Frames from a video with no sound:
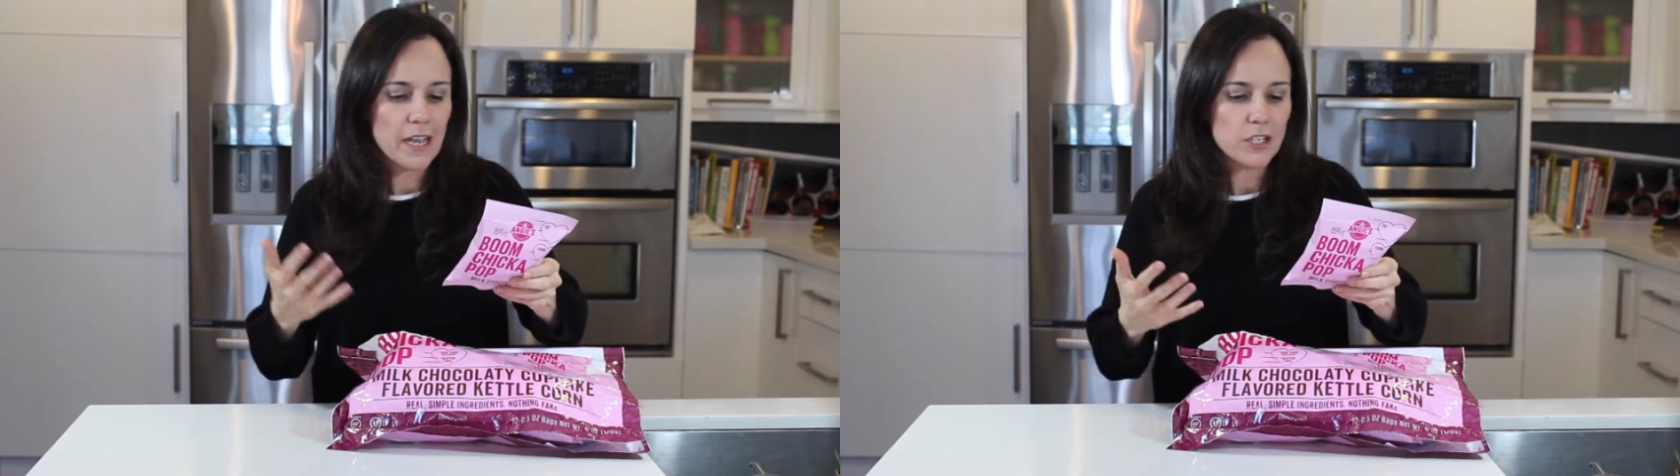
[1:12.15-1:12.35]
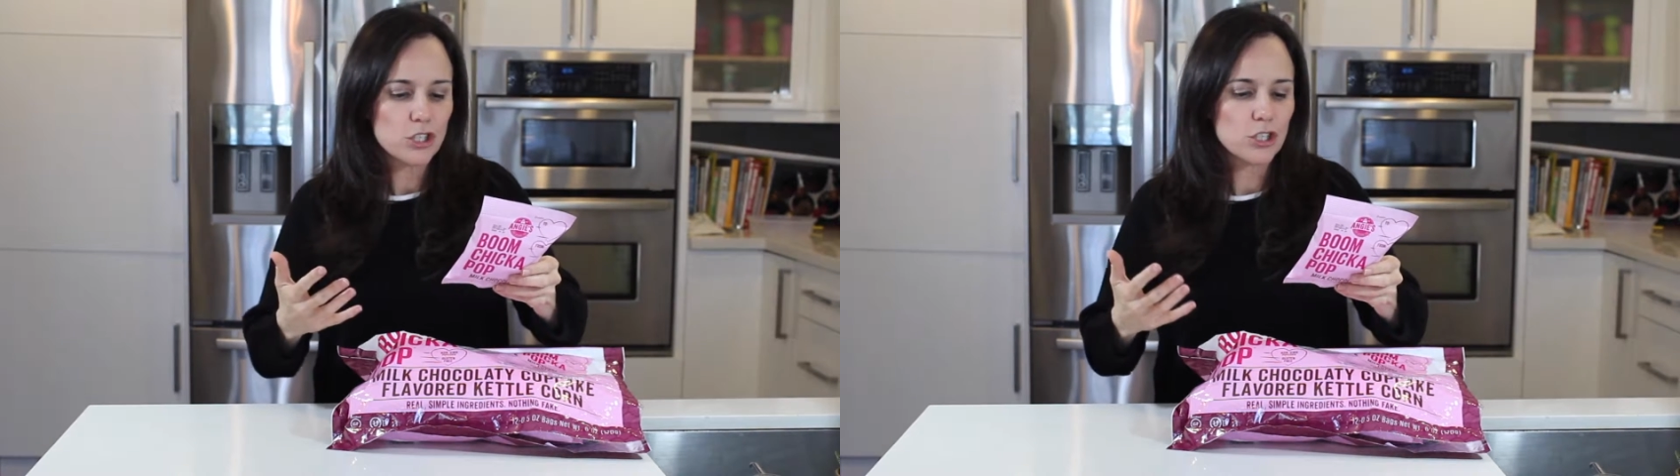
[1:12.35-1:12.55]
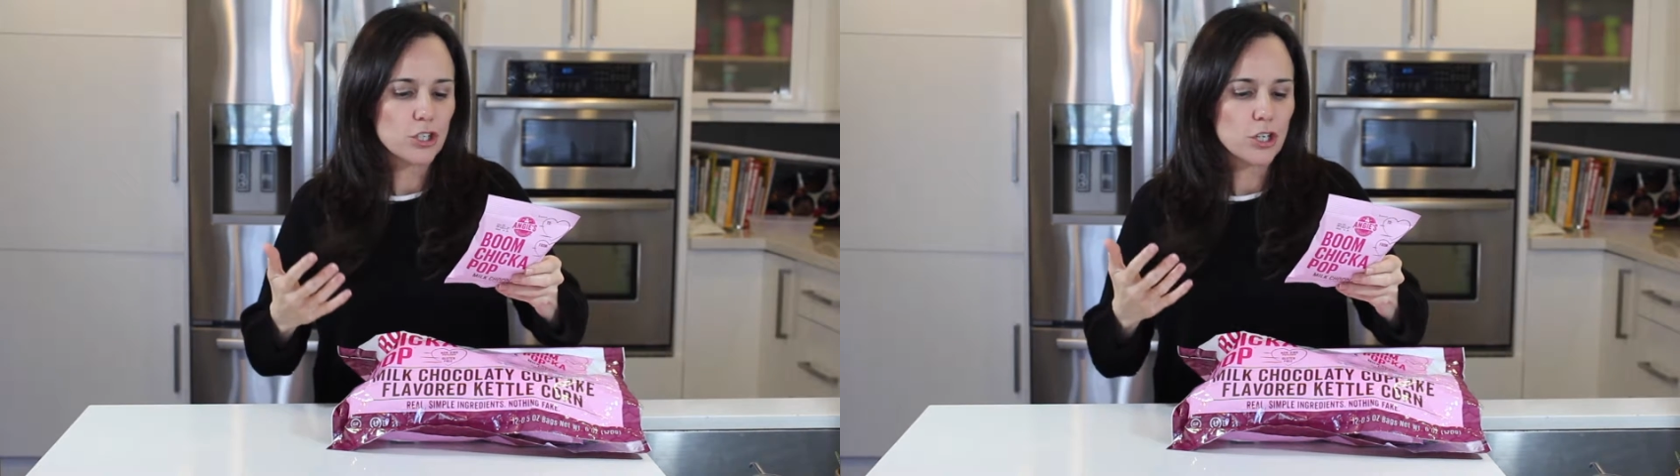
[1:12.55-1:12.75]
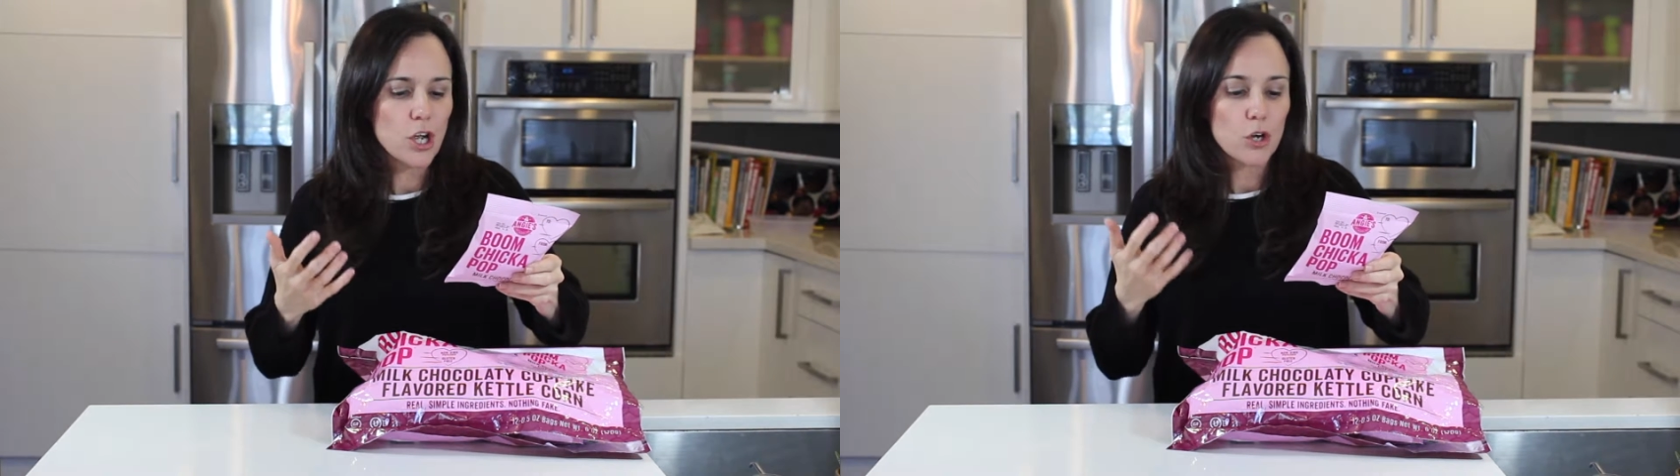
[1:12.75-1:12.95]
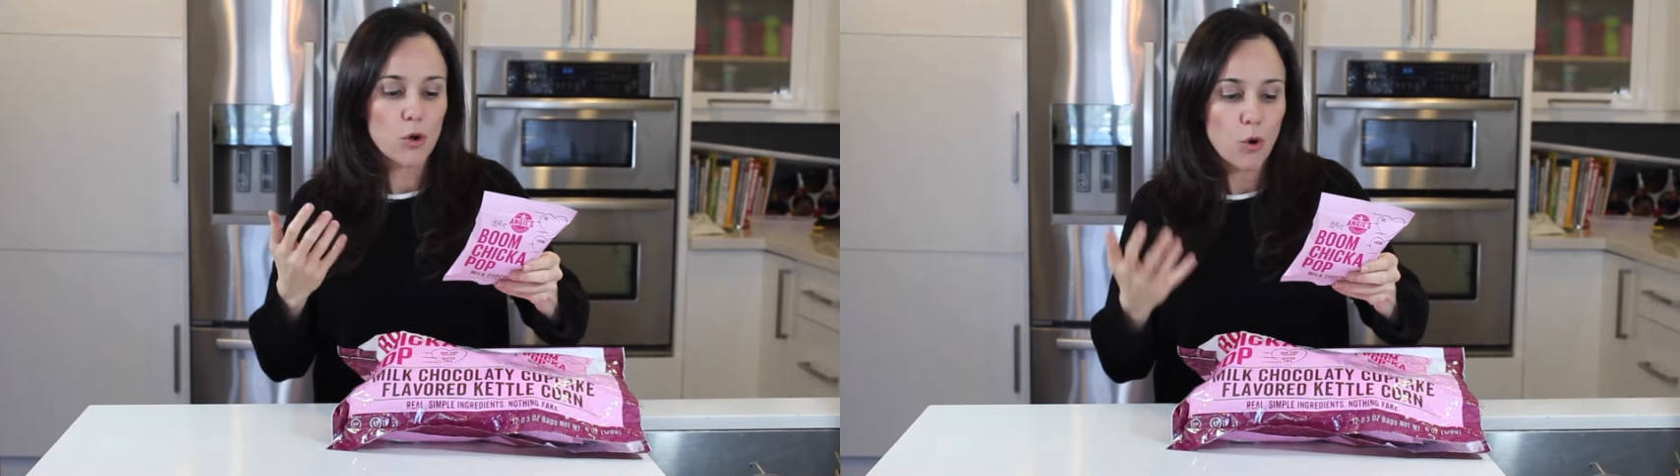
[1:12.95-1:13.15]
cane
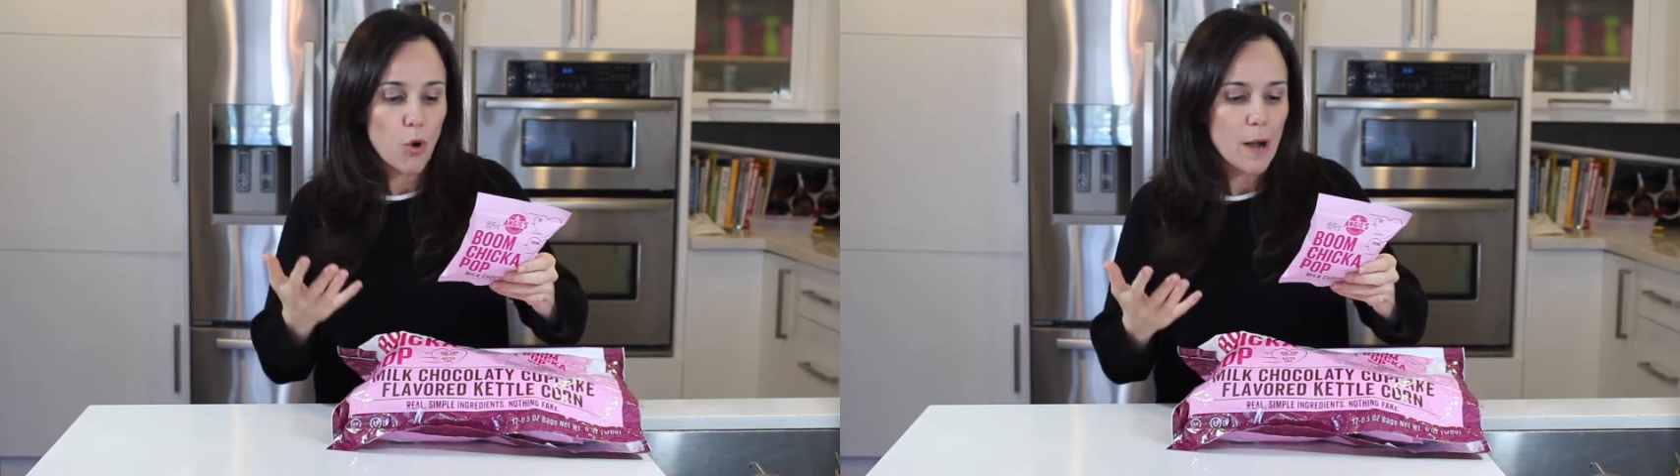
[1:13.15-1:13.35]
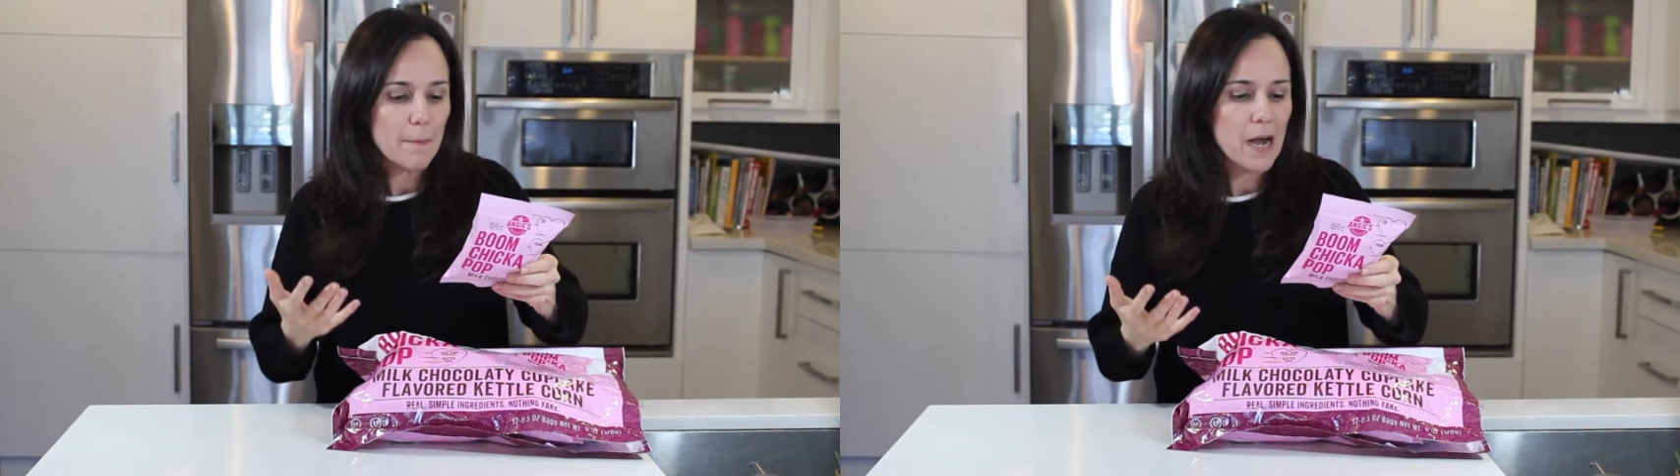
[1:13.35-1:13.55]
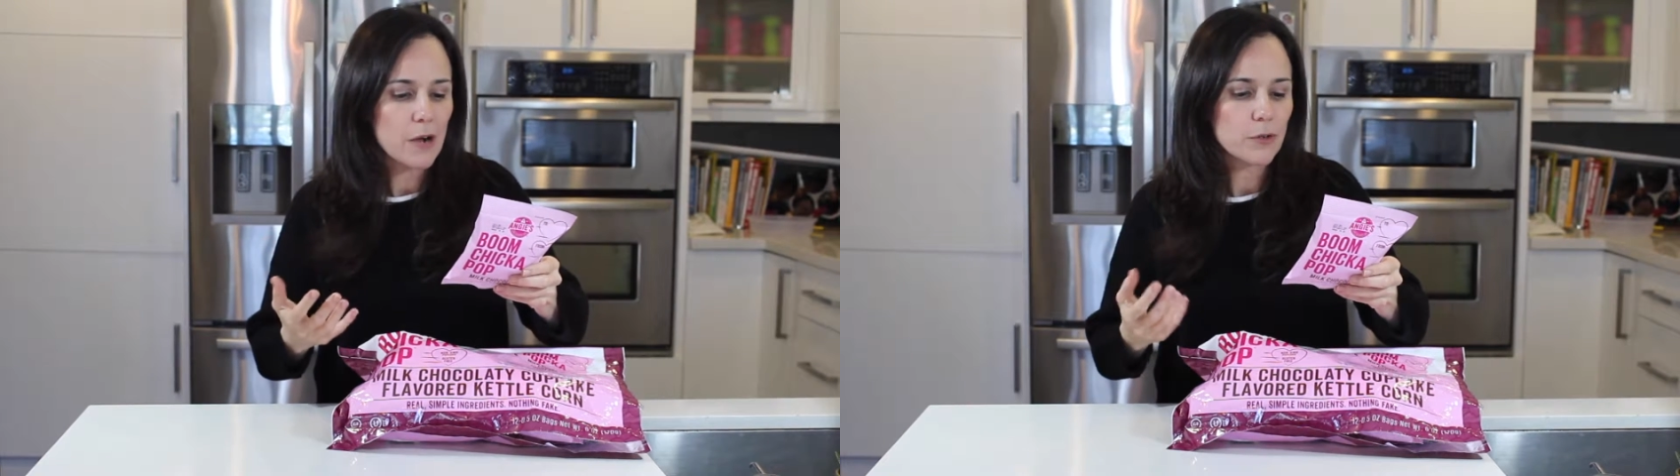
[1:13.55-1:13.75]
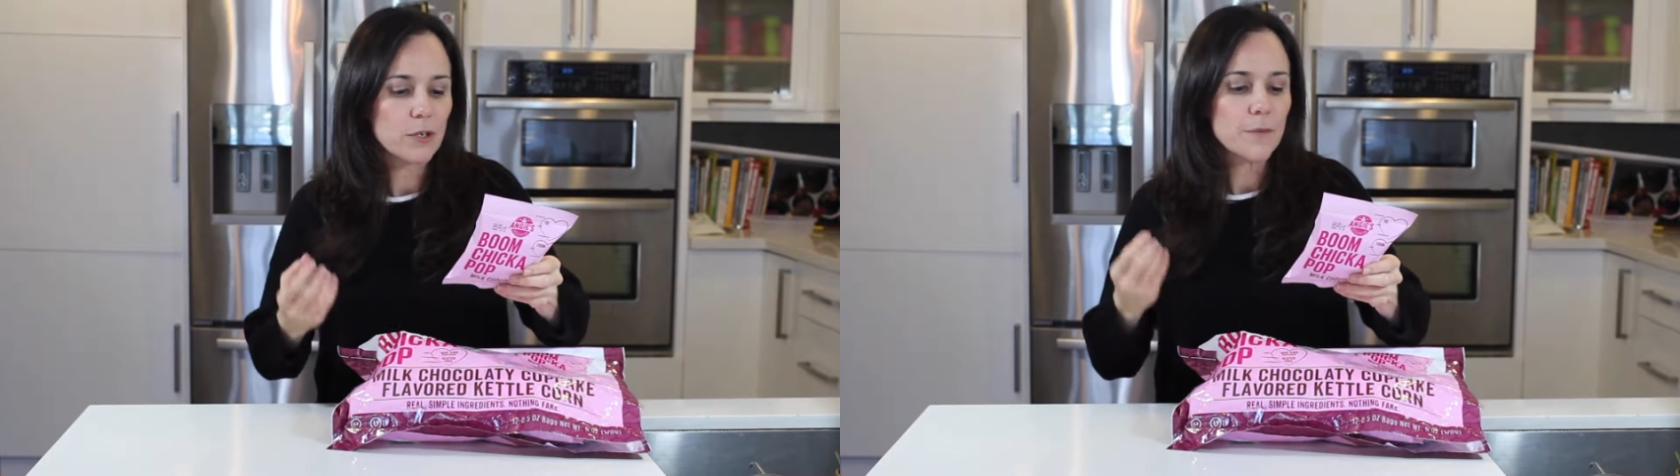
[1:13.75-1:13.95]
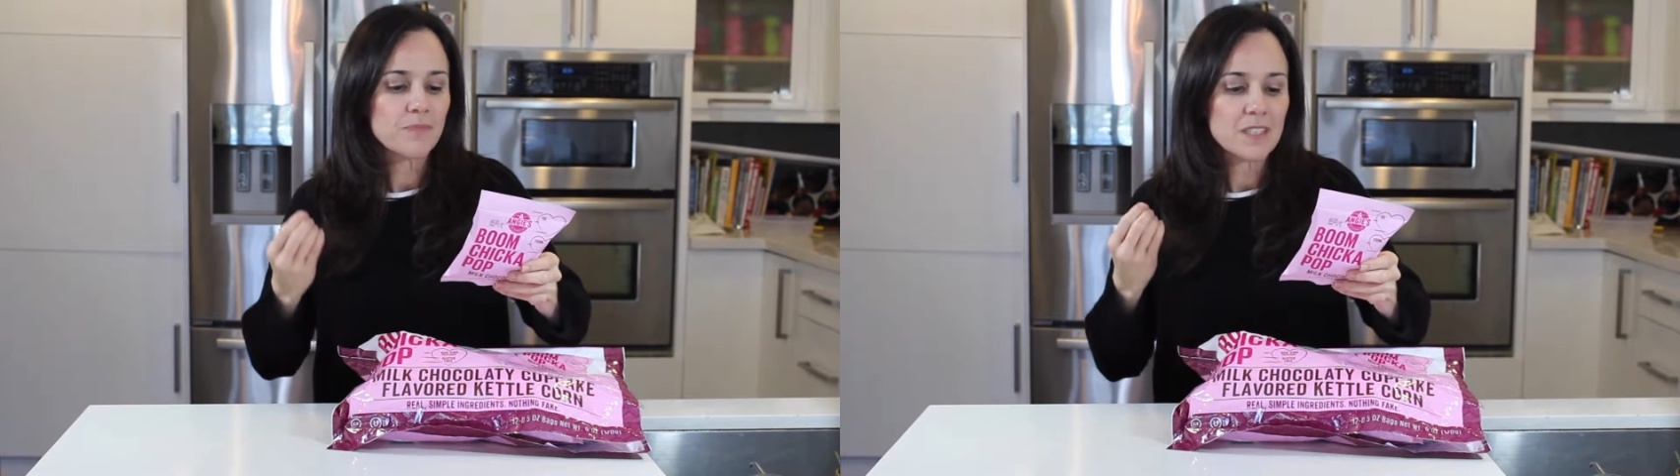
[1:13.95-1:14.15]
sugar, cocoa
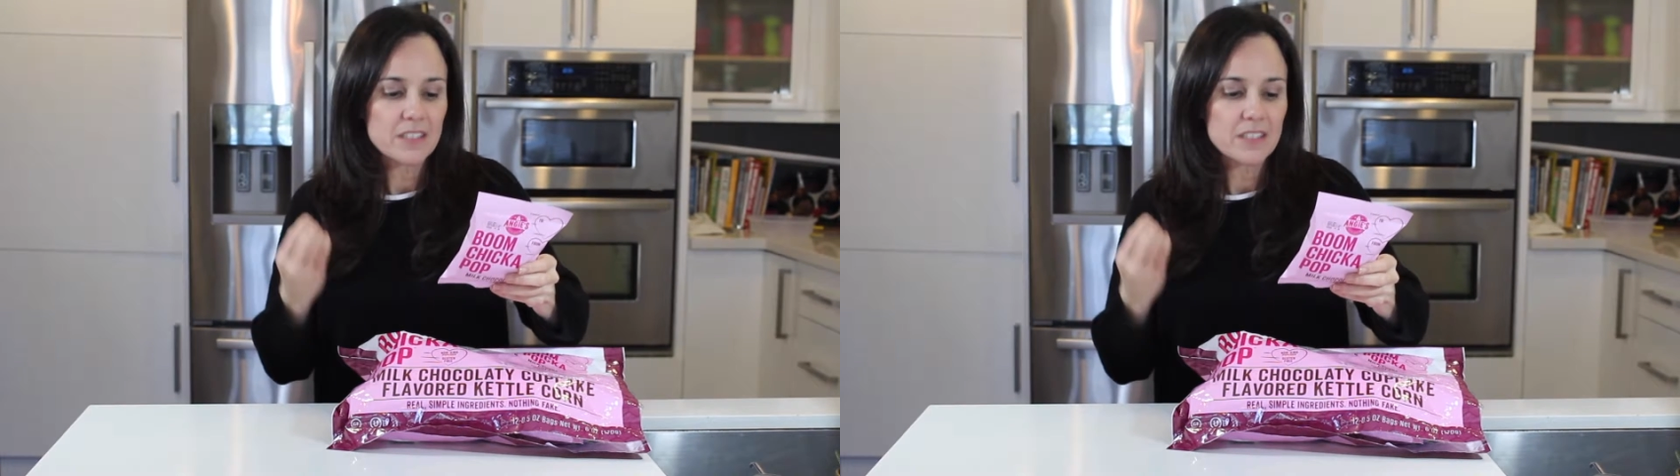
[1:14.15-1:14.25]
powder,